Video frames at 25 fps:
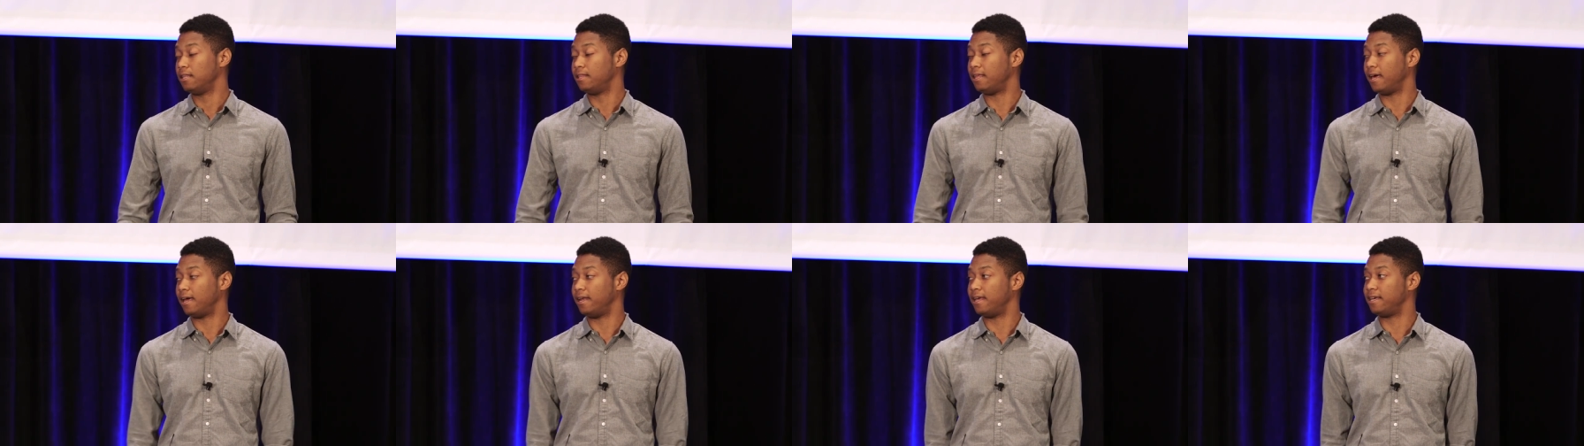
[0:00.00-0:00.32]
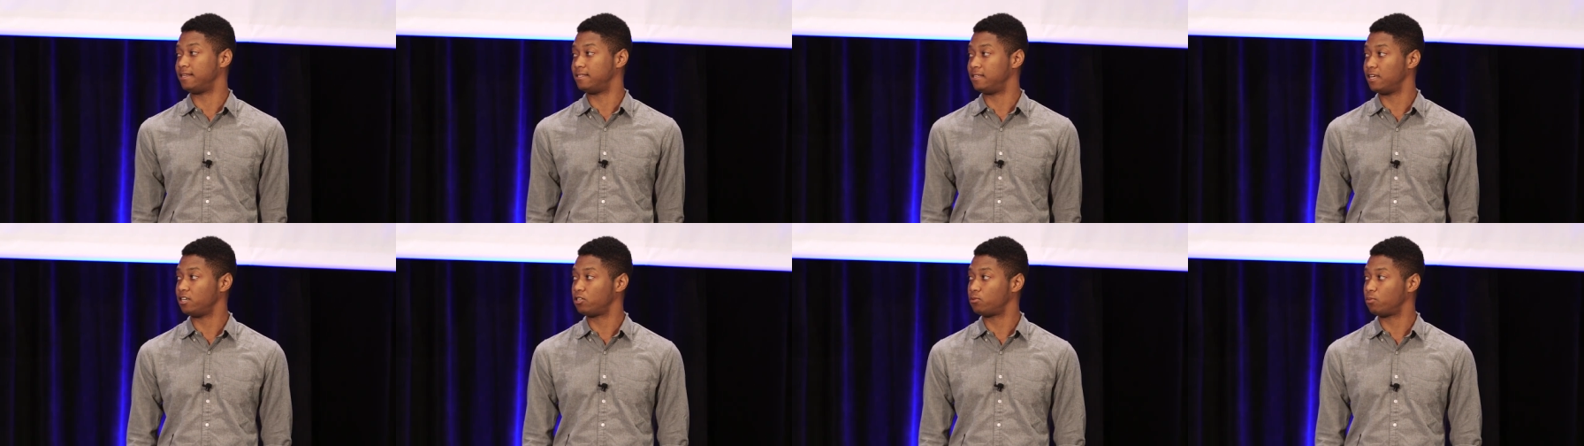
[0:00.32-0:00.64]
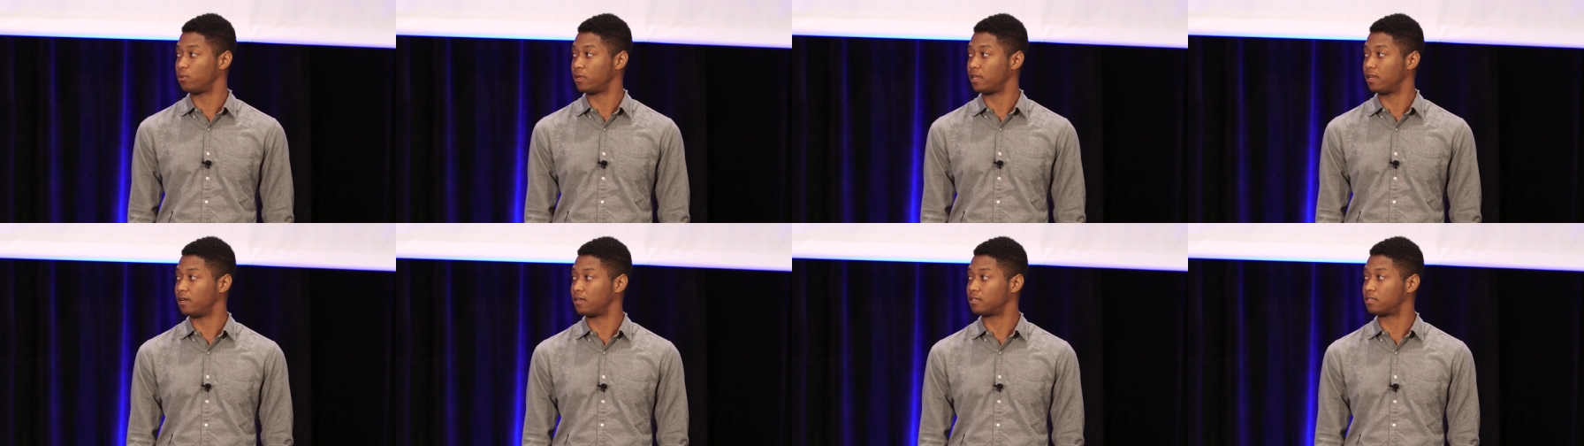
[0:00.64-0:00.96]
that
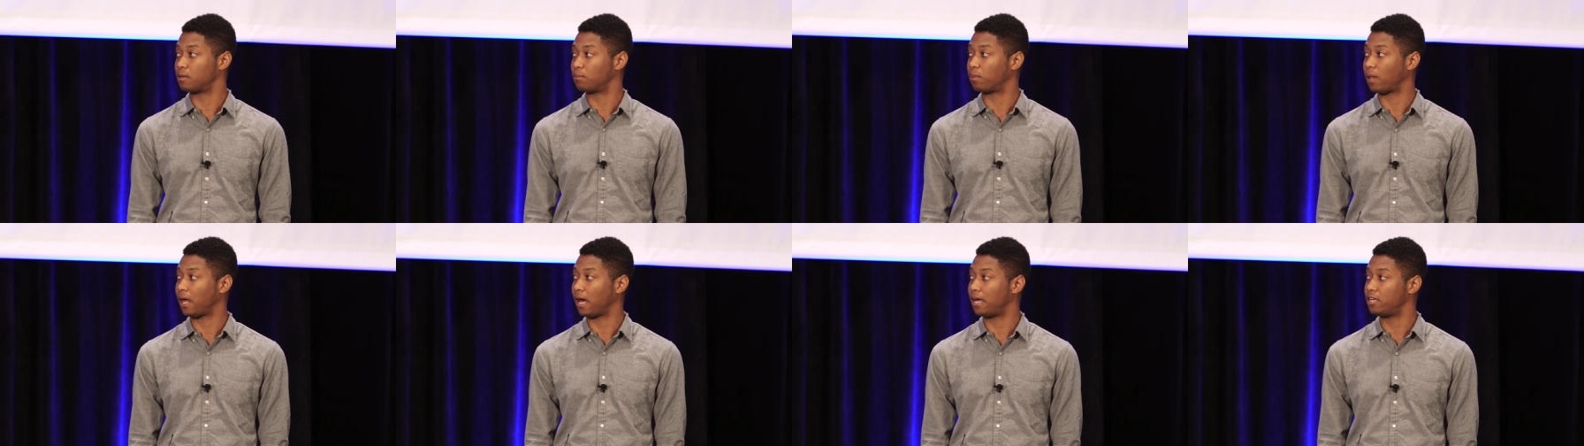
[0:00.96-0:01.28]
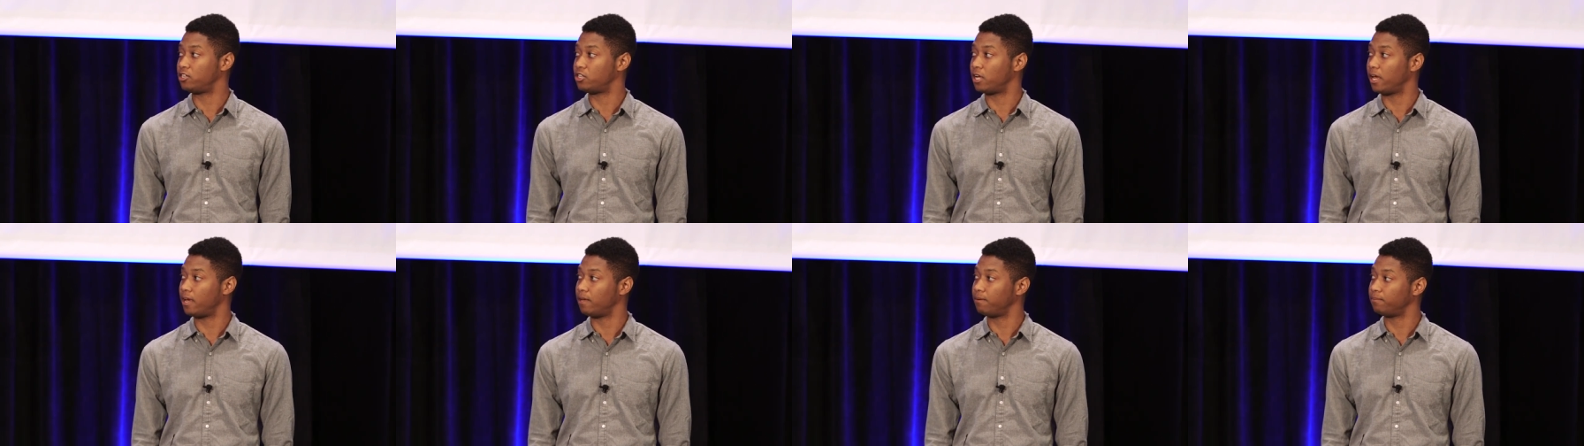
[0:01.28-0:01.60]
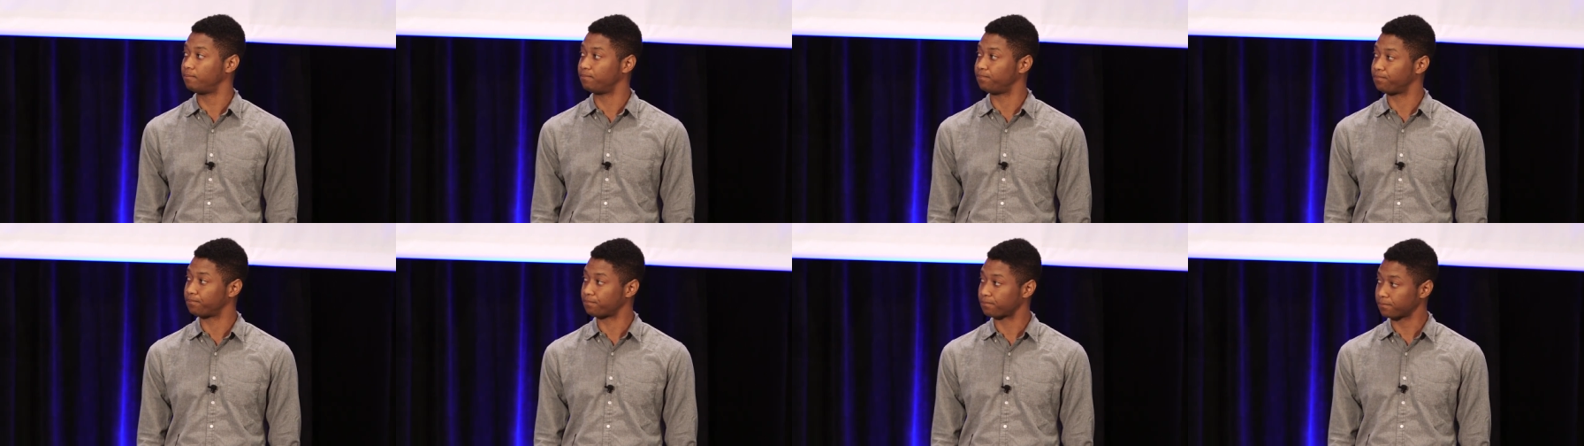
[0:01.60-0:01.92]
exist within a supply
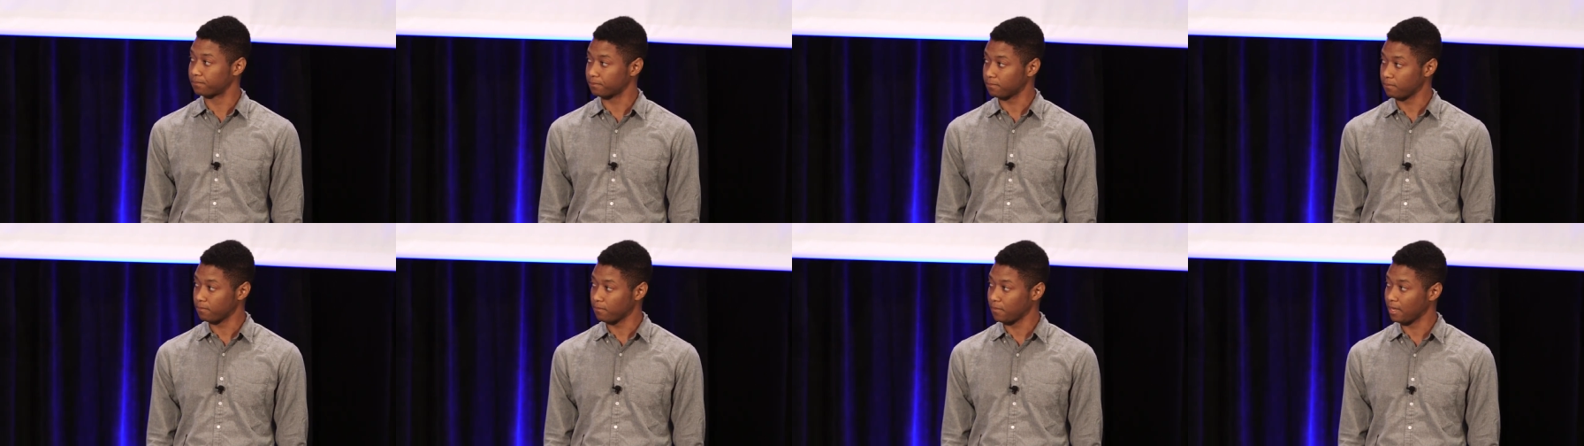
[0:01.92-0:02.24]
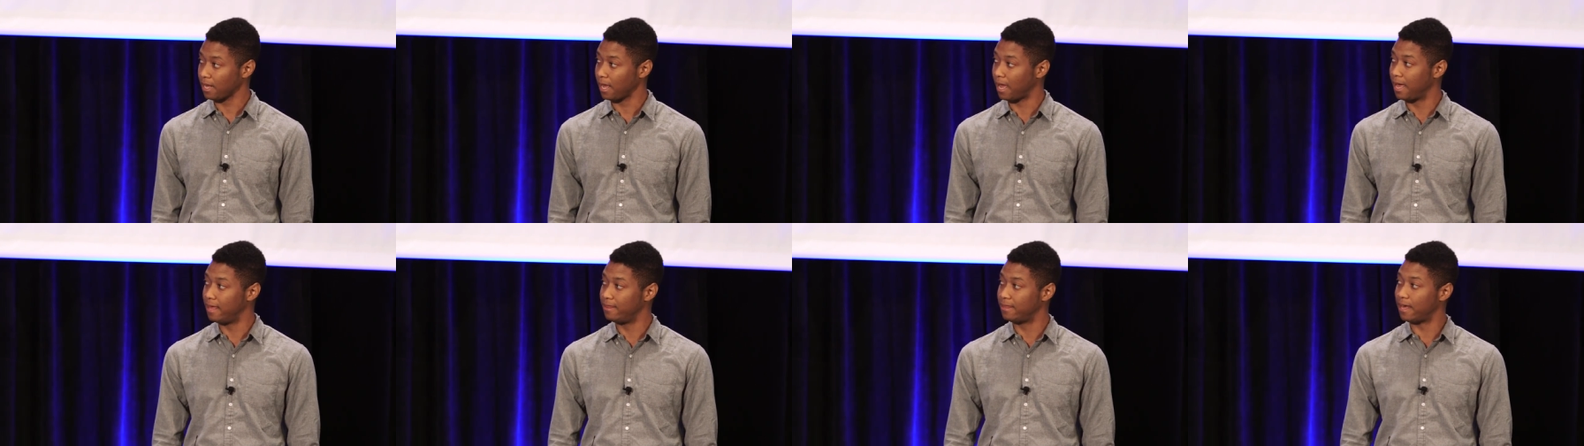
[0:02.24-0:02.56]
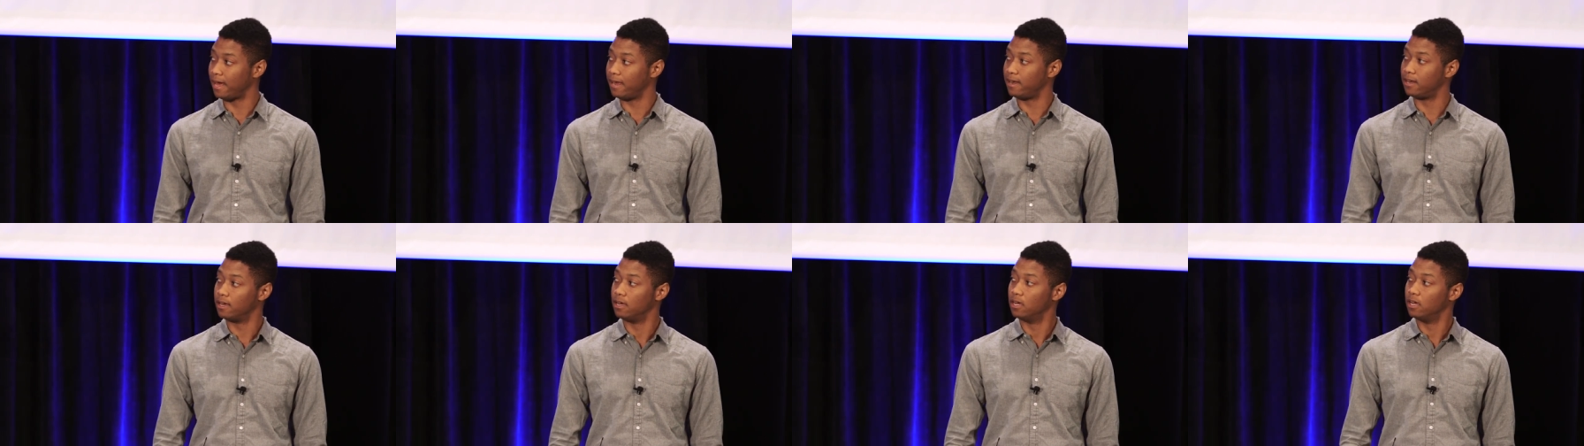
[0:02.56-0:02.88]
chain. And
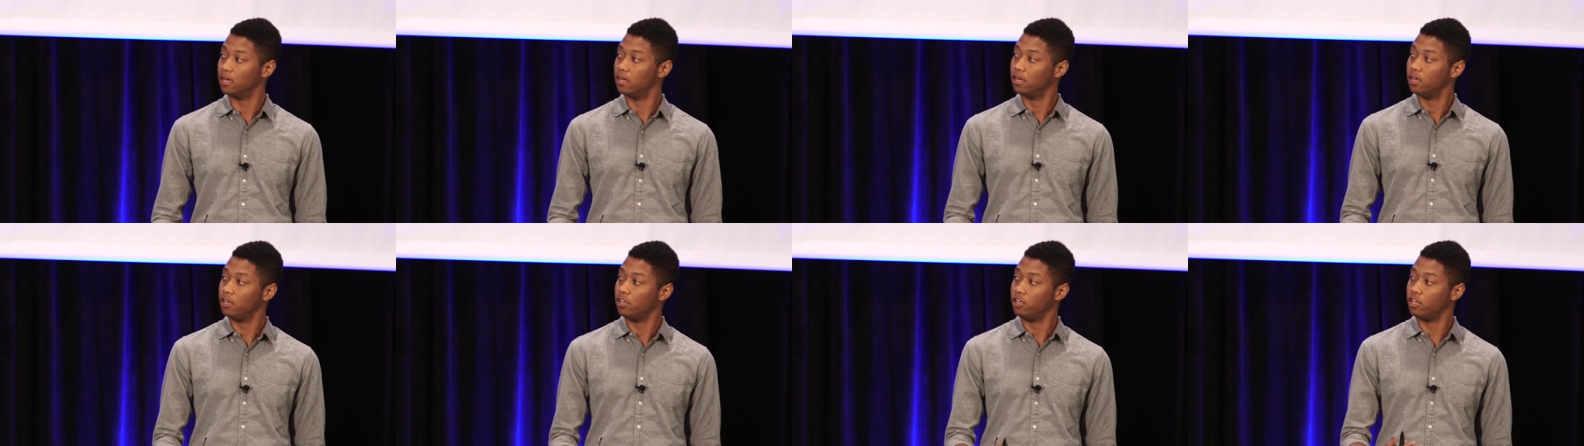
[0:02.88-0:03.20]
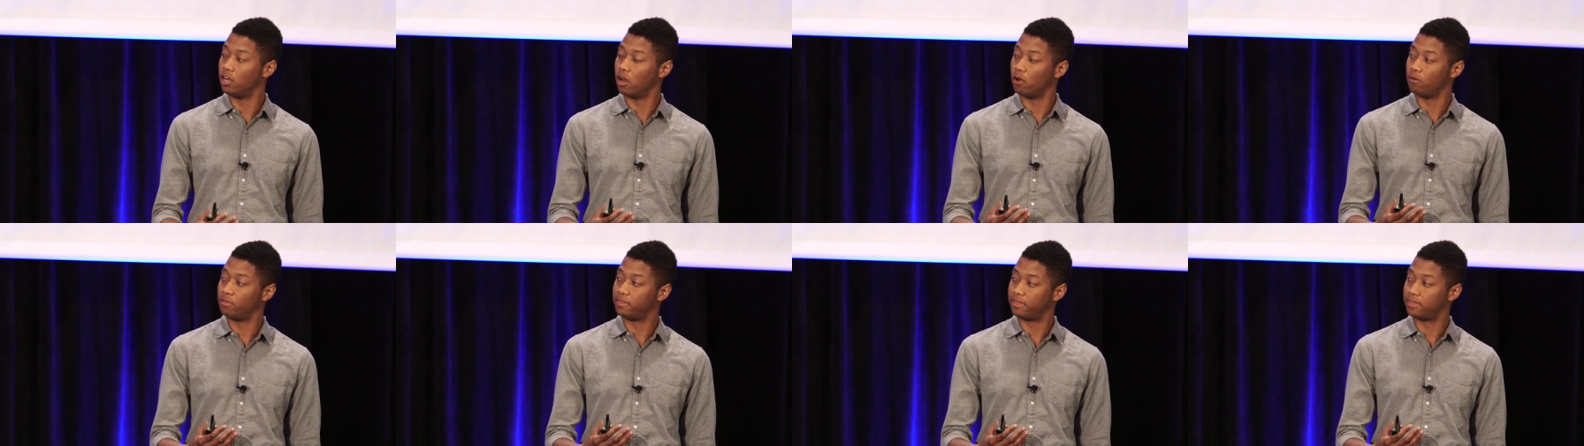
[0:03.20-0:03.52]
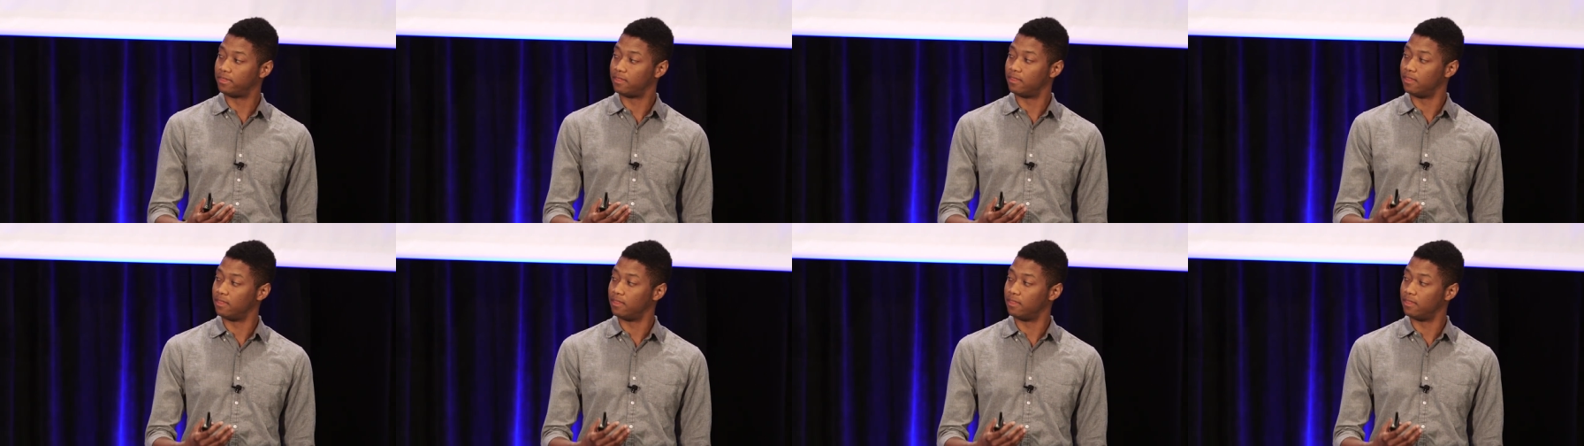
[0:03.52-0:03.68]
then, you know,